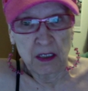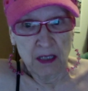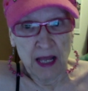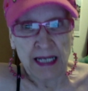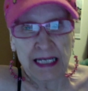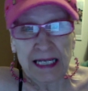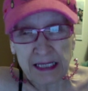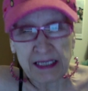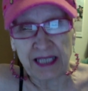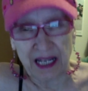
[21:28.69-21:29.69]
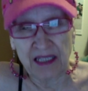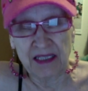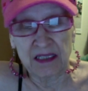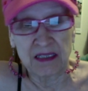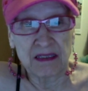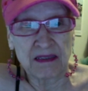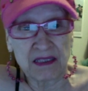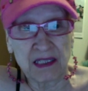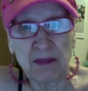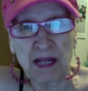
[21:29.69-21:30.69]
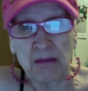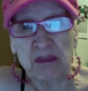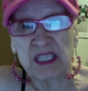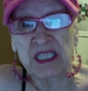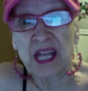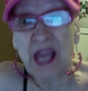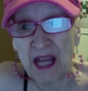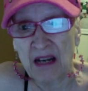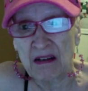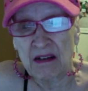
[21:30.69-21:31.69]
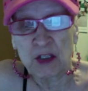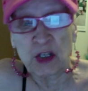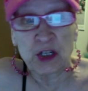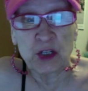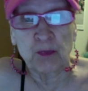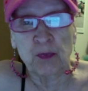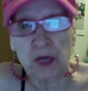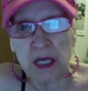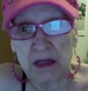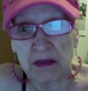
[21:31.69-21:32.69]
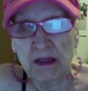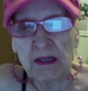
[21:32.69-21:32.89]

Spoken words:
at least six, sometimes 10, to just breathe,